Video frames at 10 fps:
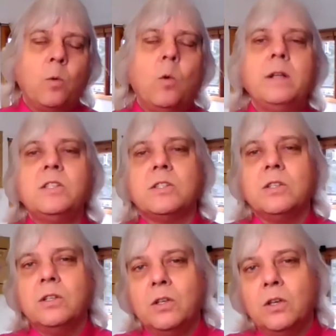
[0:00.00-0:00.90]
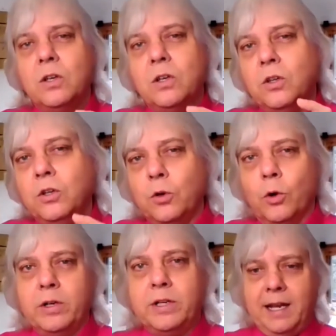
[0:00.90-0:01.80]
What's
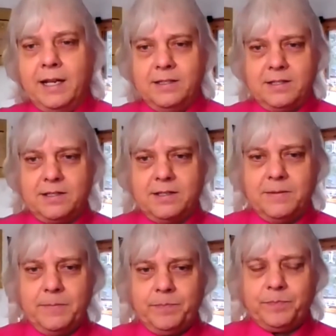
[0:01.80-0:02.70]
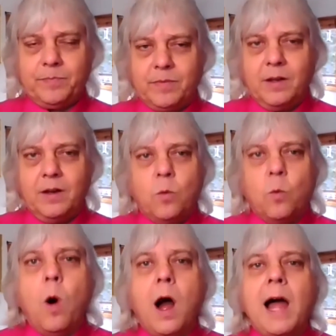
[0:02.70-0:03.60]
your dance?
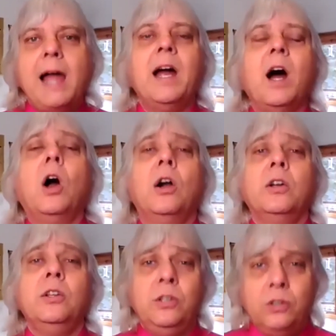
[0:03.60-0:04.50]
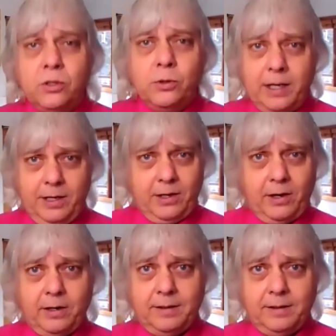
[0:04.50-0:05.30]
Why are you here?